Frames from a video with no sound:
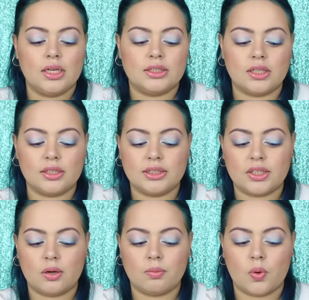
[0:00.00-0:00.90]
Sun
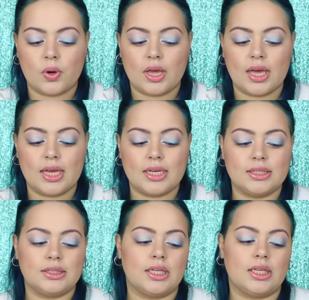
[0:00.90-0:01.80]
Ceremony
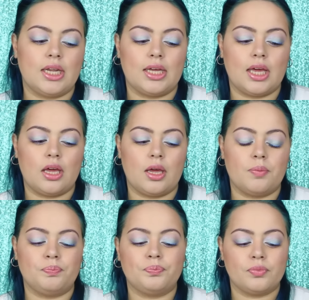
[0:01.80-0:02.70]
is like
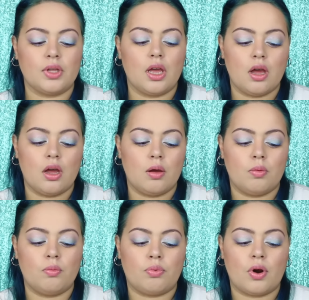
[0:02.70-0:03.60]
a
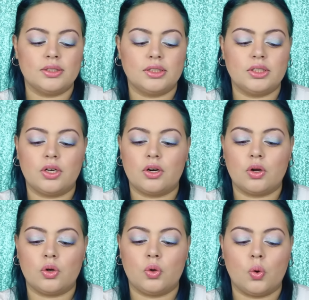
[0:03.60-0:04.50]

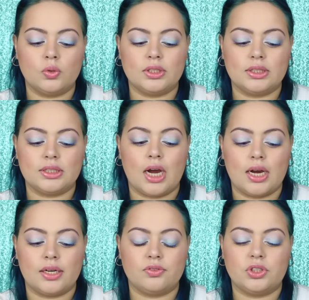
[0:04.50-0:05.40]
bronzier golden
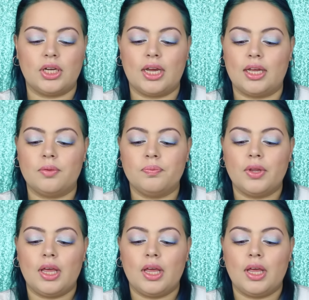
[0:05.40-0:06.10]
kind of shade.